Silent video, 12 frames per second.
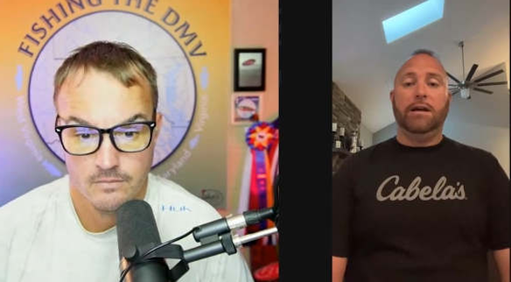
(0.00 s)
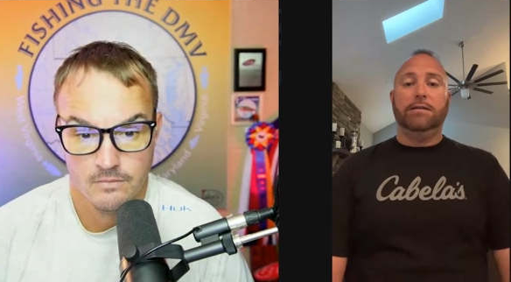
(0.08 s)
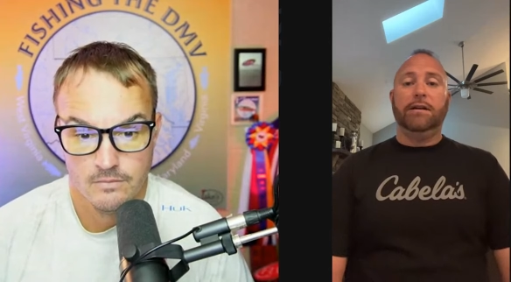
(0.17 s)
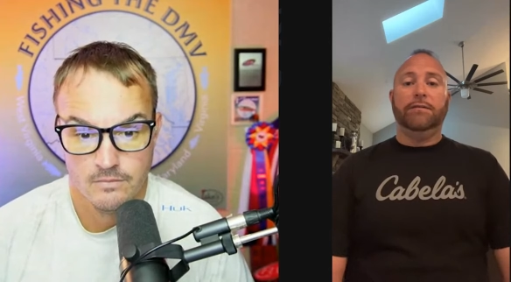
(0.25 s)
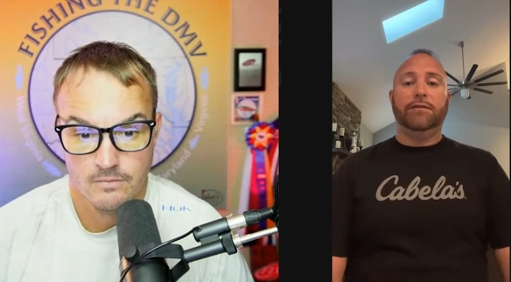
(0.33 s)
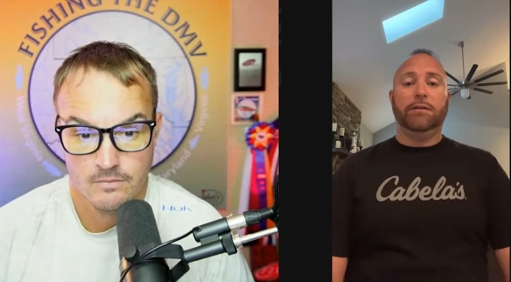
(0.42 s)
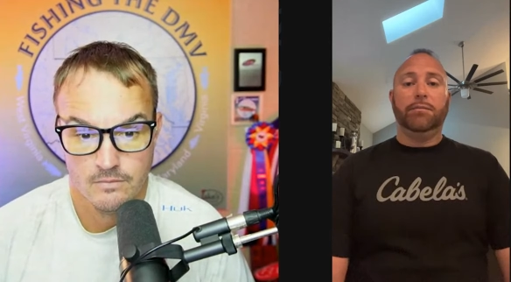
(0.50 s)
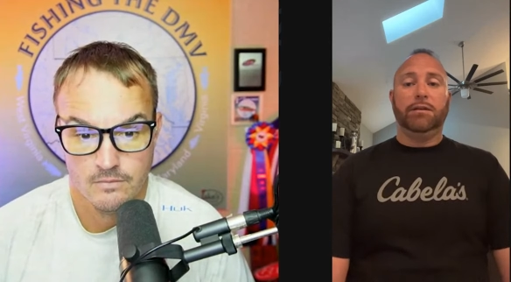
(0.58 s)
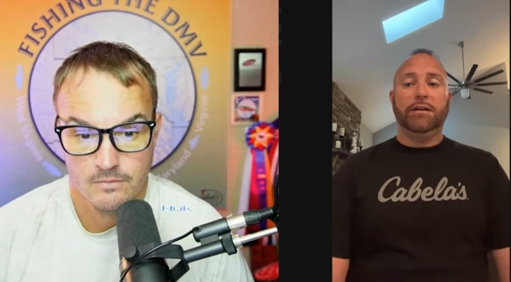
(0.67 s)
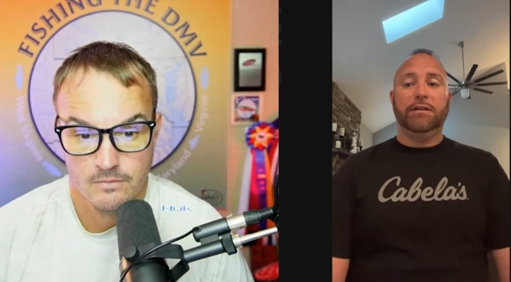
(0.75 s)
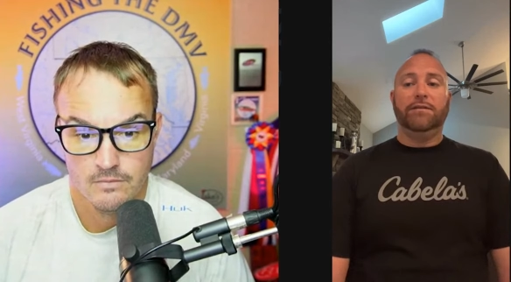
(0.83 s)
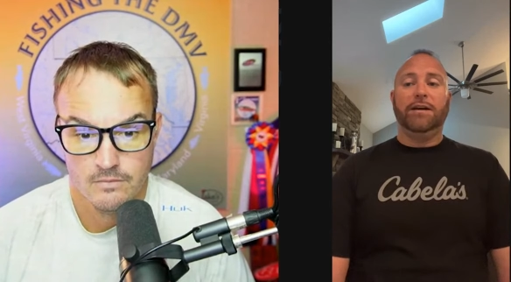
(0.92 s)
Speaker 1: I, I definitely
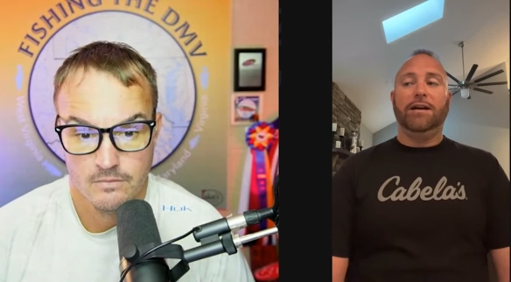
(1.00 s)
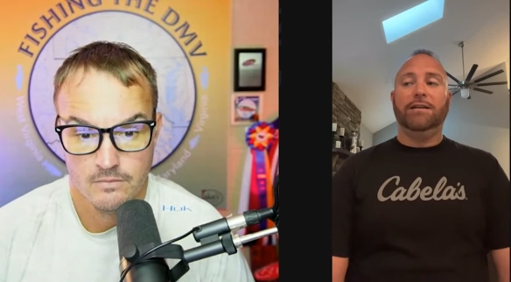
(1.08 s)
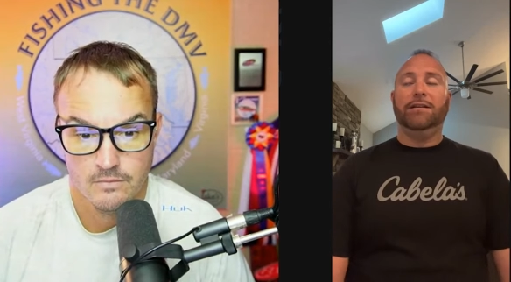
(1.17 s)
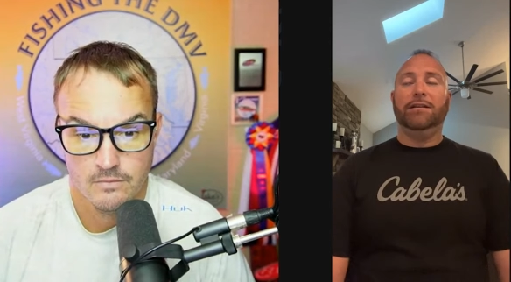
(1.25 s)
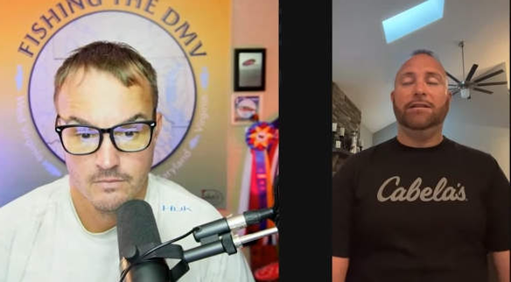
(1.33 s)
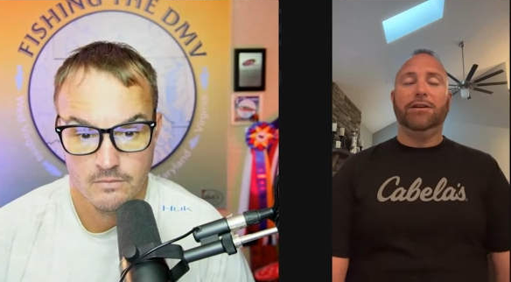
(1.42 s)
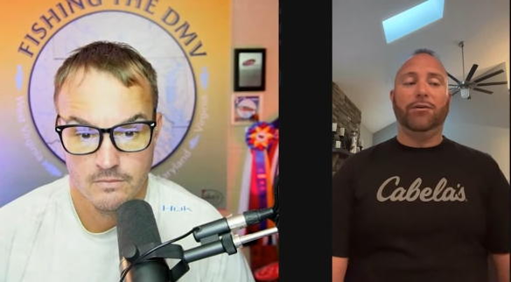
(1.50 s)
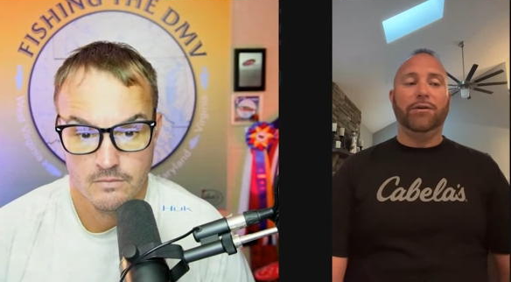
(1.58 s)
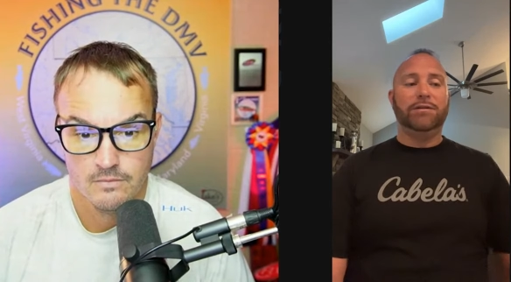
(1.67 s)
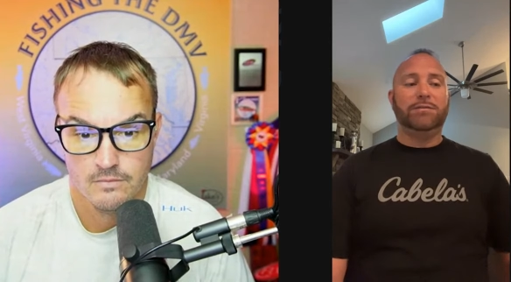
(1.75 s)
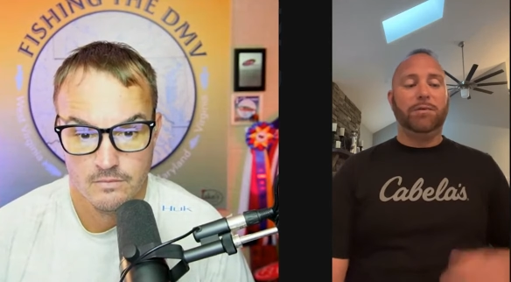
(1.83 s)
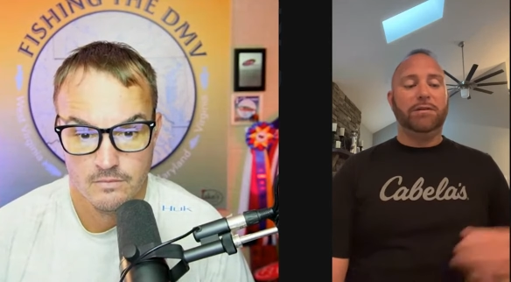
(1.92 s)
believe that. You know,
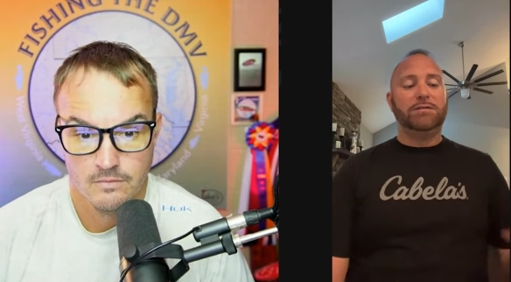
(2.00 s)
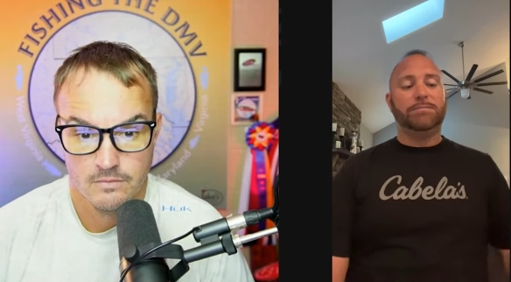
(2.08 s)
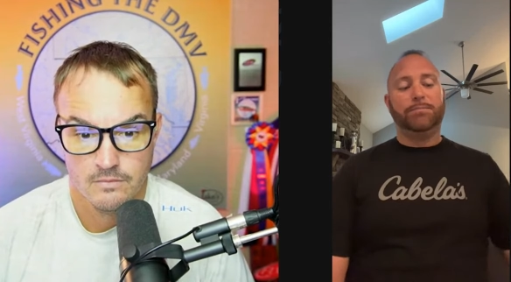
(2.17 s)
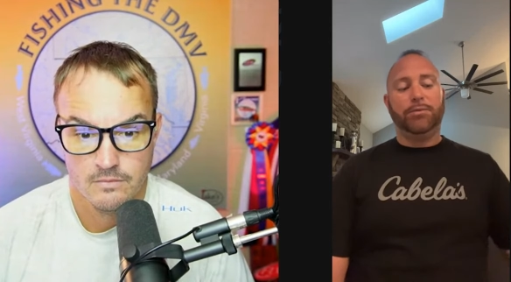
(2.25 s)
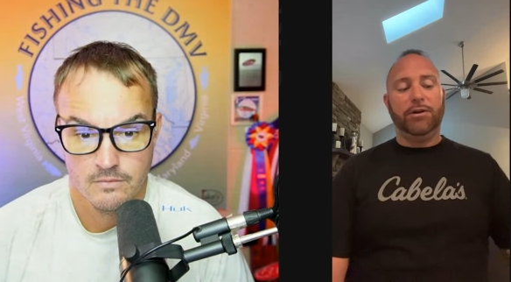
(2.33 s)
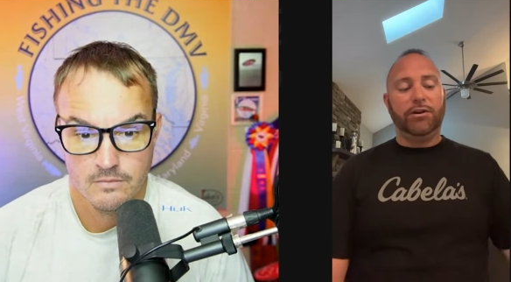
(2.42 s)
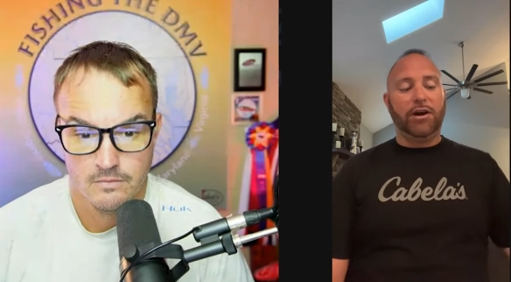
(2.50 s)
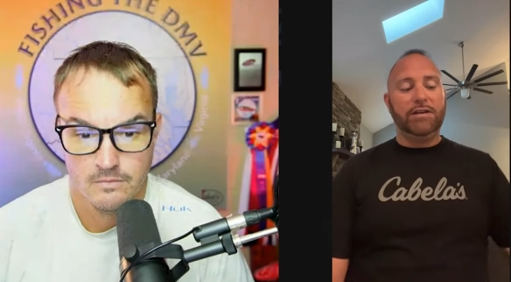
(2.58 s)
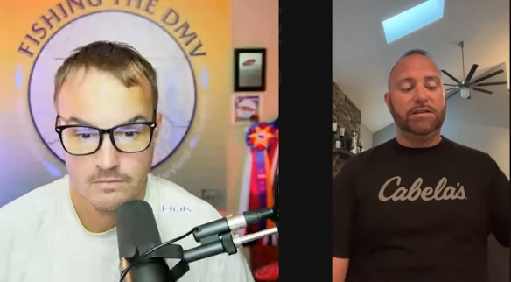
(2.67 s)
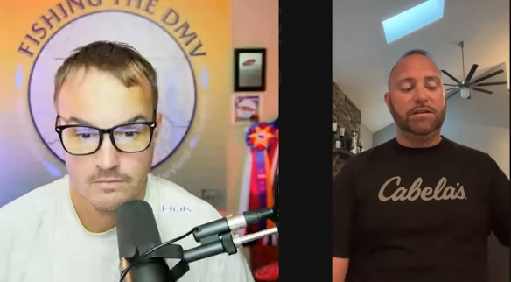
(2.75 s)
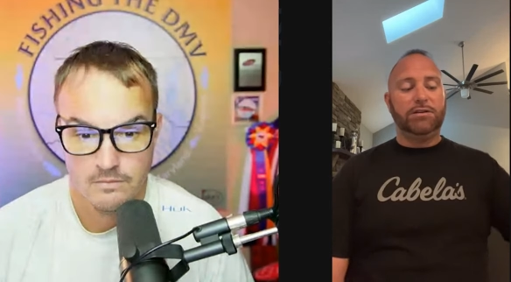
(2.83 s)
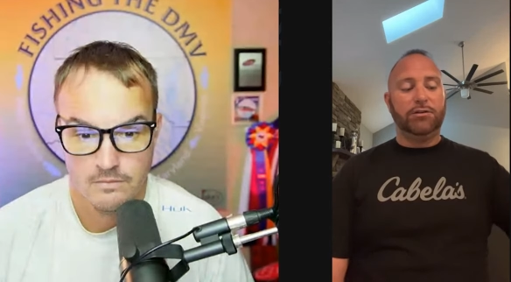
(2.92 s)
it's, it's pretty
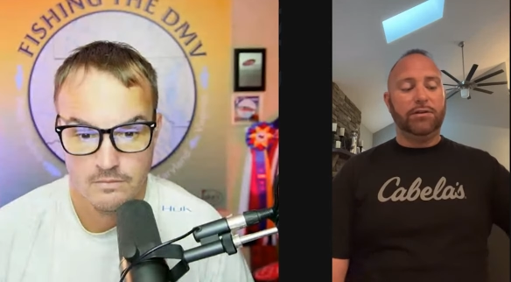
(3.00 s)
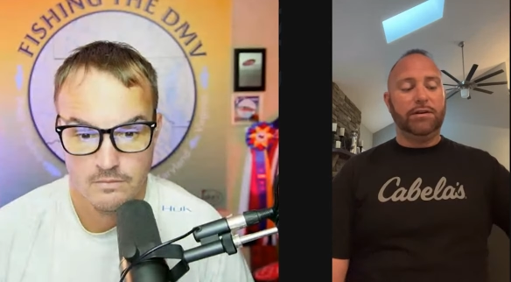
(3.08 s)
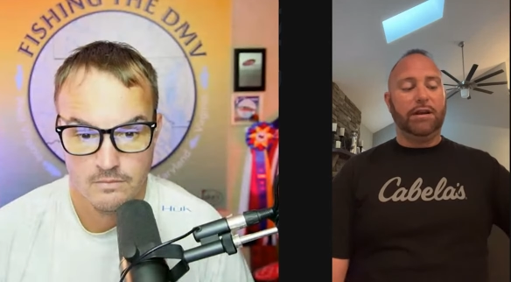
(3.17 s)
crazy too.